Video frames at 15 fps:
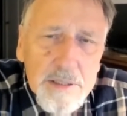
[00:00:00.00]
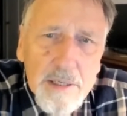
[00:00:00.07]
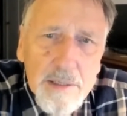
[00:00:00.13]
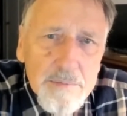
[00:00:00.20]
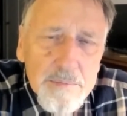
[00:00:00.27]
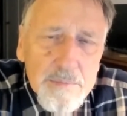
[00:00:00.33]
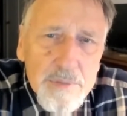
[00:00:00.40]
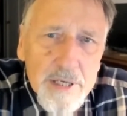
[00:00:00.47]

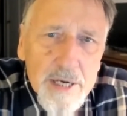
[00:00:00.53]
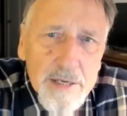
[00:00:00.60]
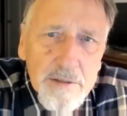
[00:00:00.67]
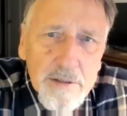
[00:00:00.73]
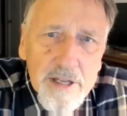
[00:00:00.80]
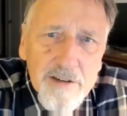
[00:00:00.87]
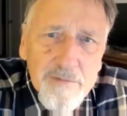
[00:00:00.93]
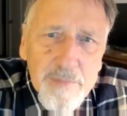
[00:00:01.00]
I
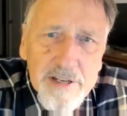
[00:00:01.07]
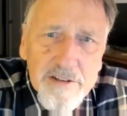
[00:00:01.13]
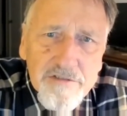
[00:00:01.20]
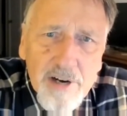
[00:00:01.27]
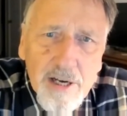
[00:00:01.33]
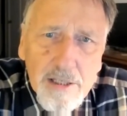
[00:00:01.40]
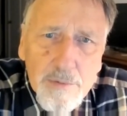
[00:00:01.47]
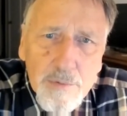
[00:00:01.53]
don't have many
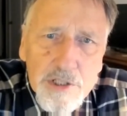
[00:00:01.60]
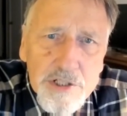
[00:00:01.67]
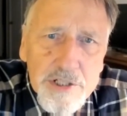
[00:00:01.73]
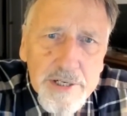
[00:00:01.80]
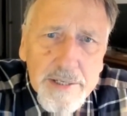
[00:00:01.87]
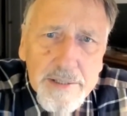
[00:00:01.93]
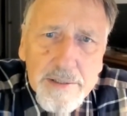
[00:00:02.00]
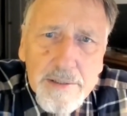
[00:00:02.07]
followers
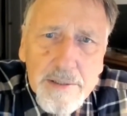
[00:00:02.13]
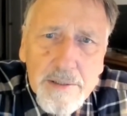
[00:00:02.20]
yet.